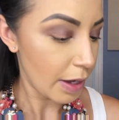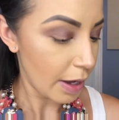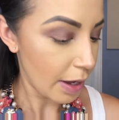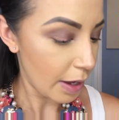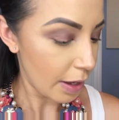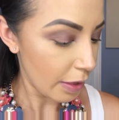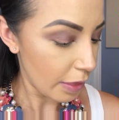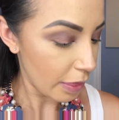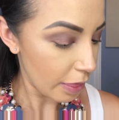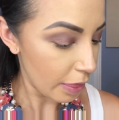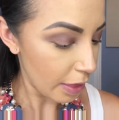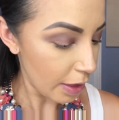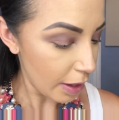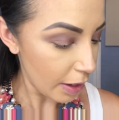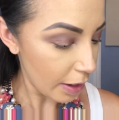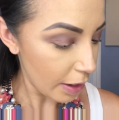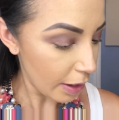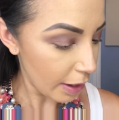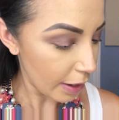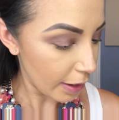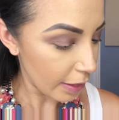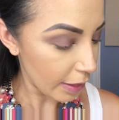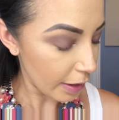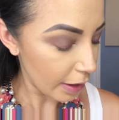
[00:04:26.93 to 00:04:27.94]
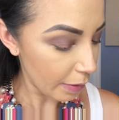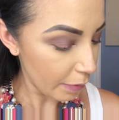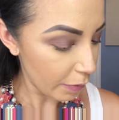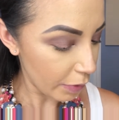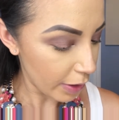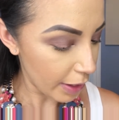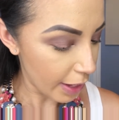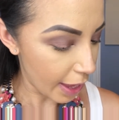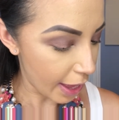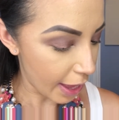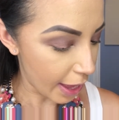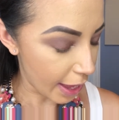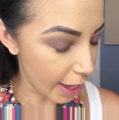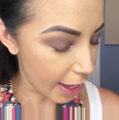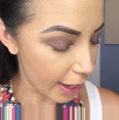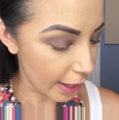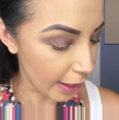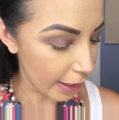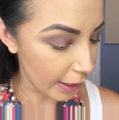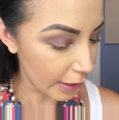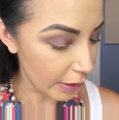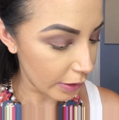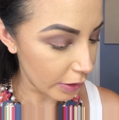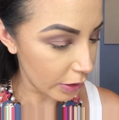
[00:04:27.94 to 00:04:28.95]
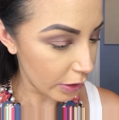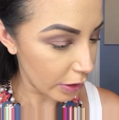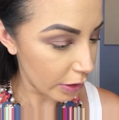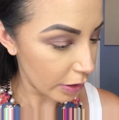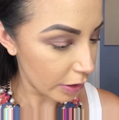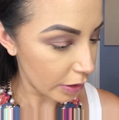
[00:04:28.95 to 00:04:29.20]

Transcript: And then I think I'm gonna add,